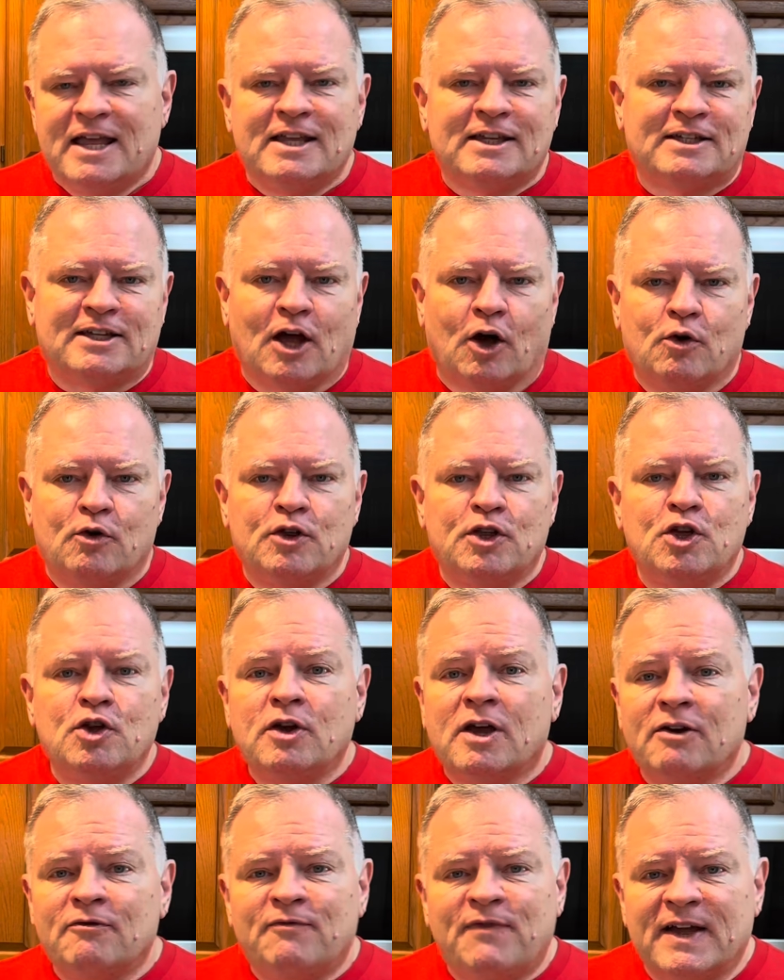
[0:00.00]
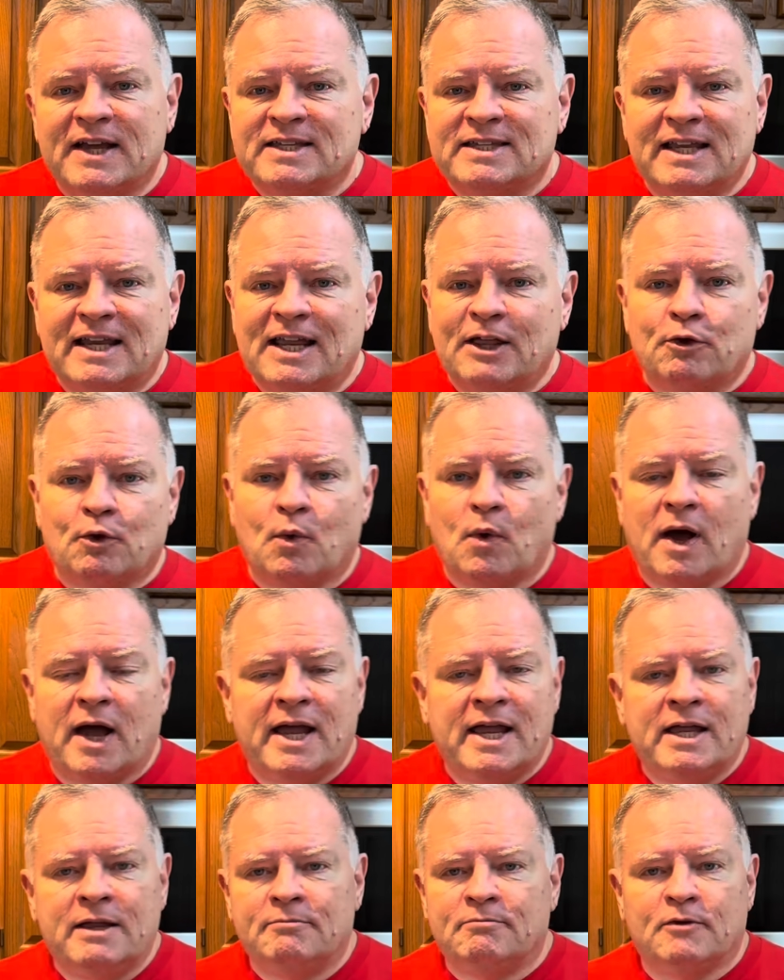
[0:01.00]
So you can fix it either
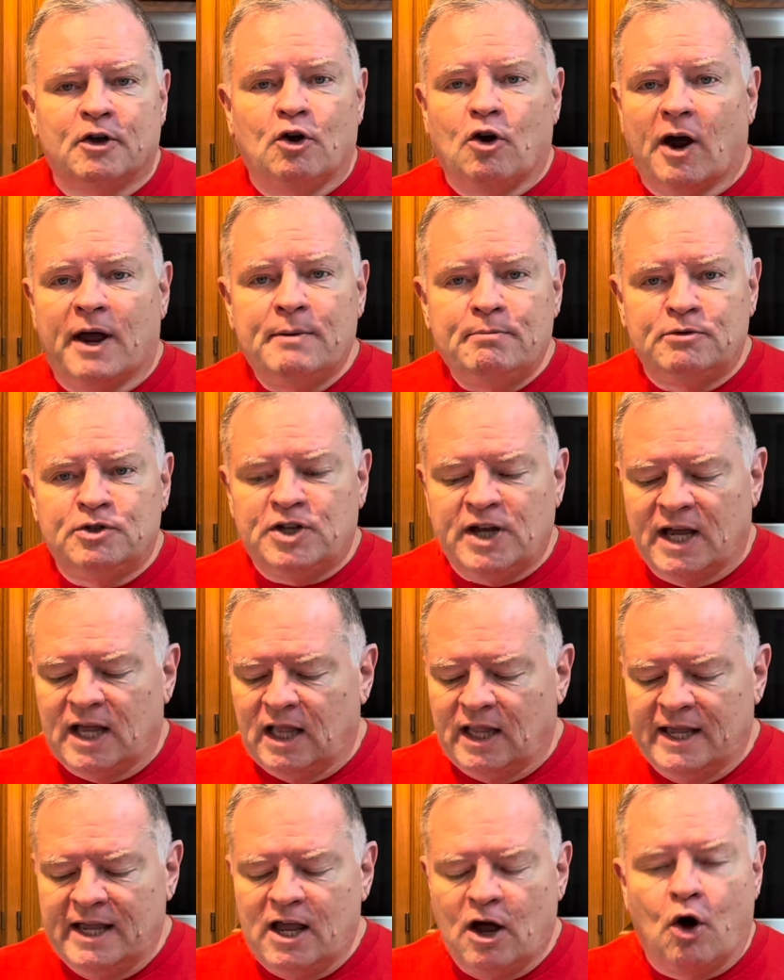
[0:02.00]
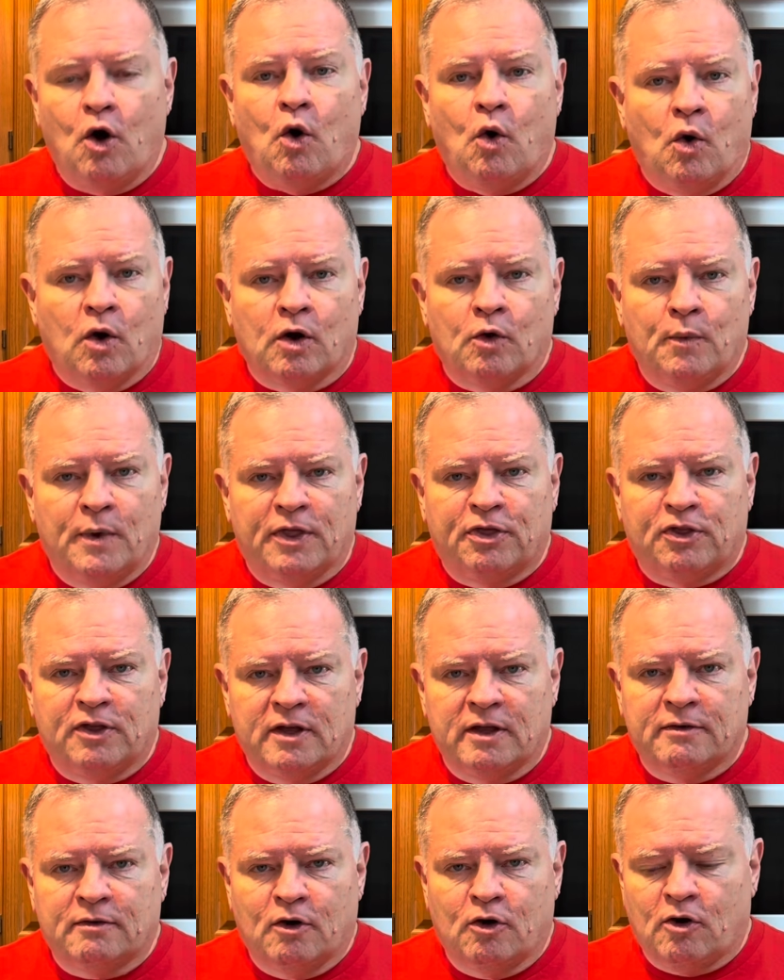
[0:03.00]
way, grape jelly or with
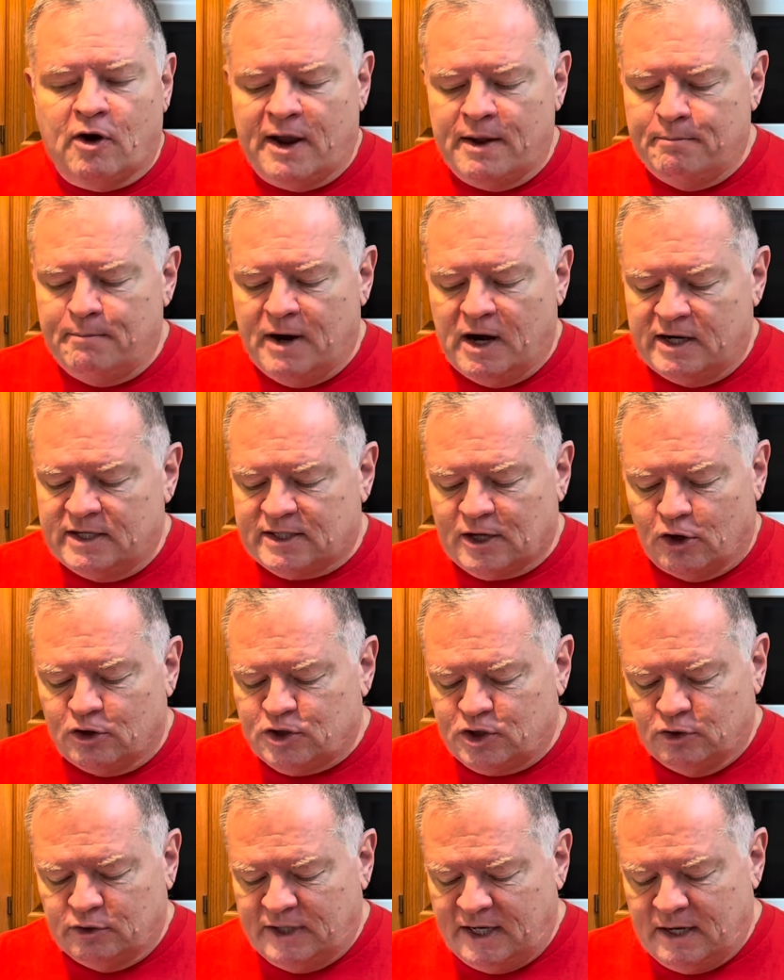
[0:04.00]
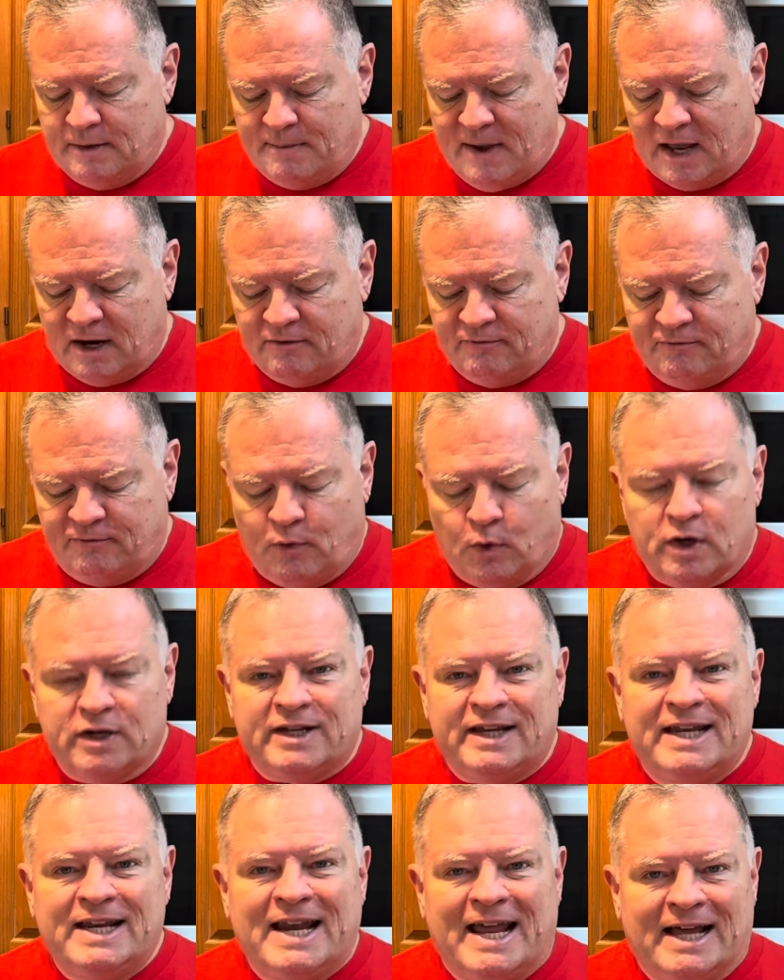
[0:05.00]
the cranberry sauce. You'll need about
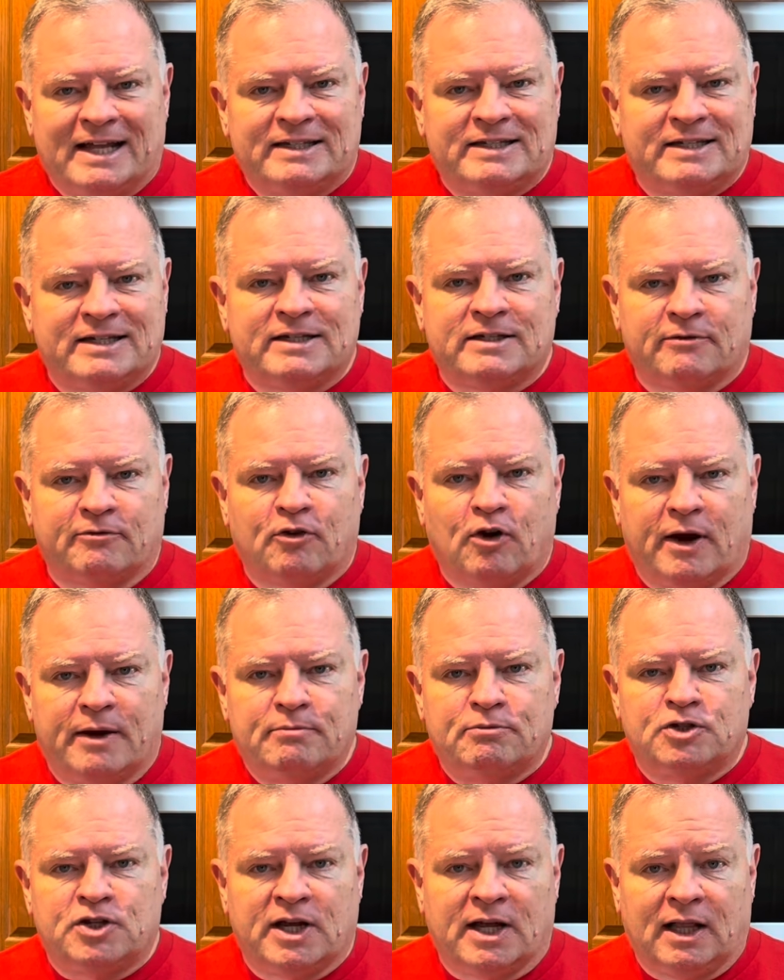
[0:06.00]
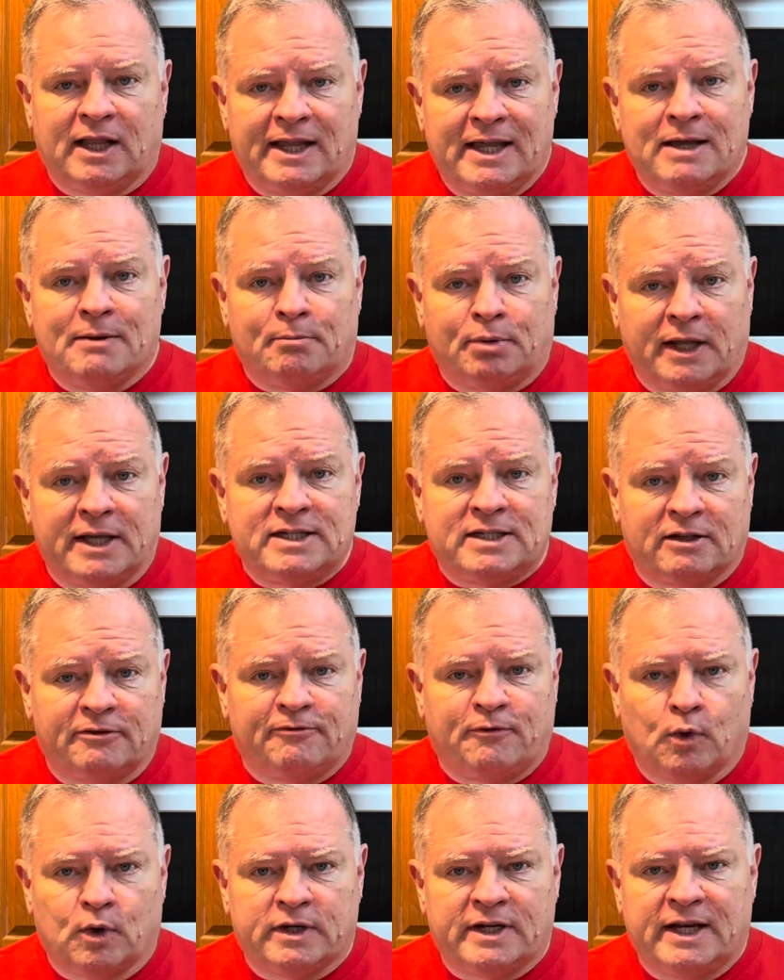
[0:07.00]
14 ounces of grape jelly in place of the
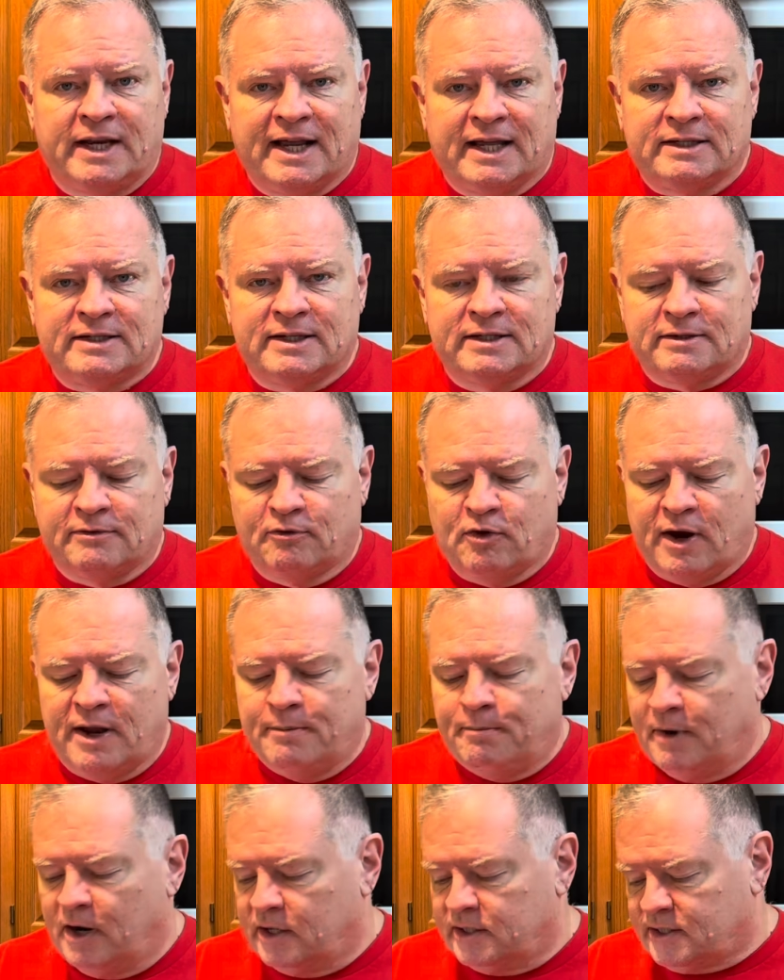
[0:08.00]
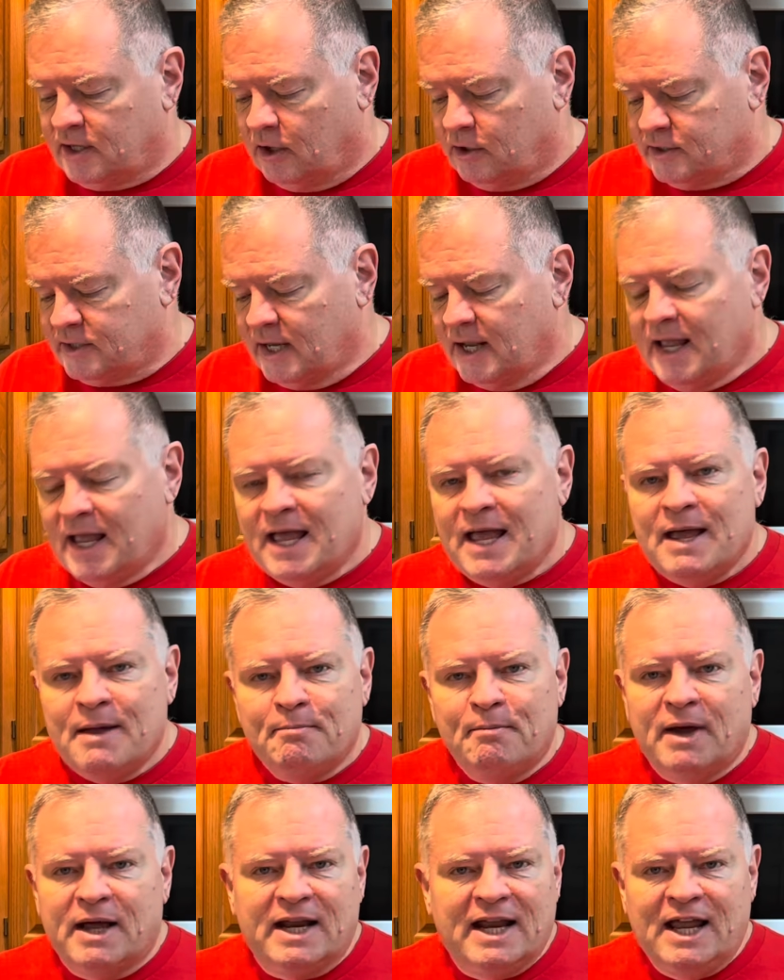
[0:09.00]
14 ounces of cranberry sauce.
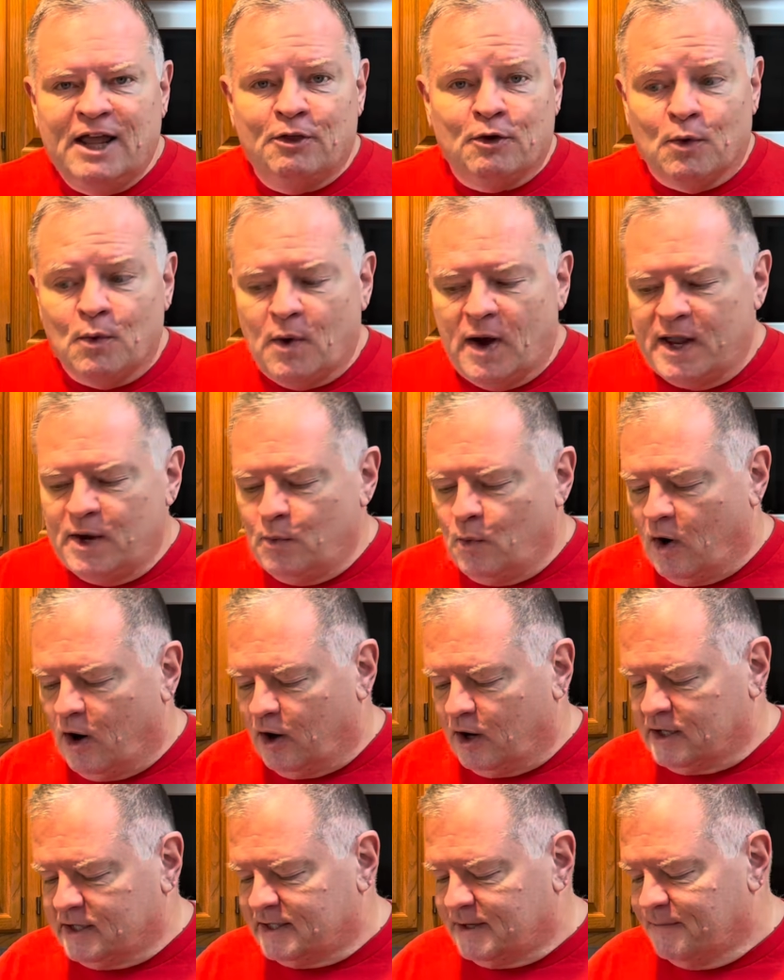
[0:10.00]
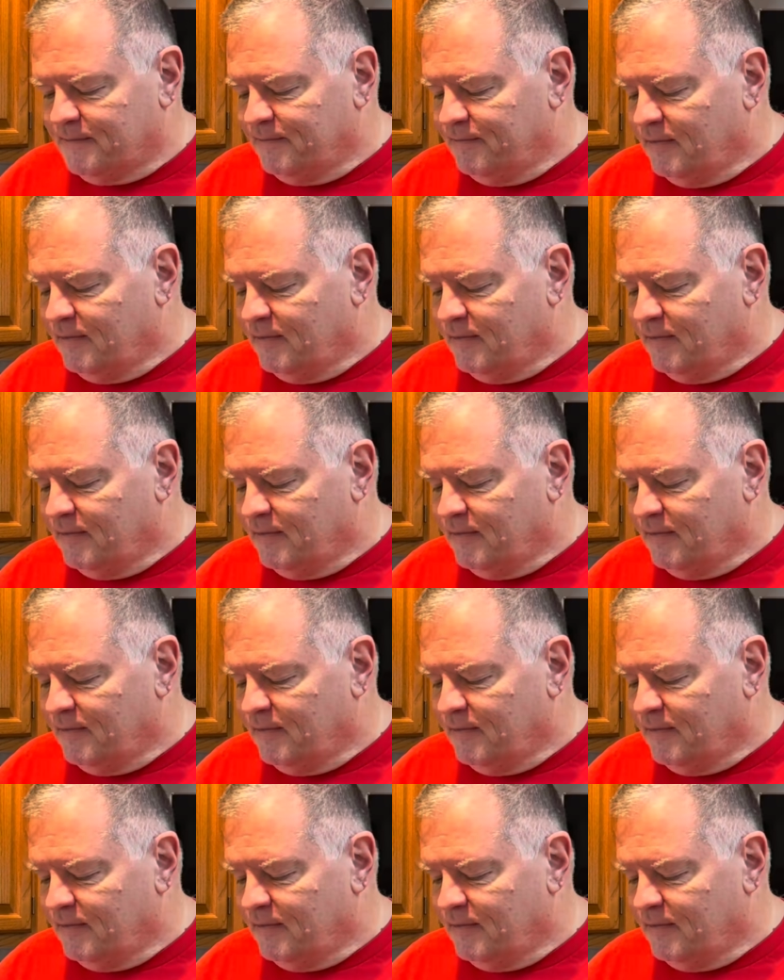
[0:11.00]
But either way works.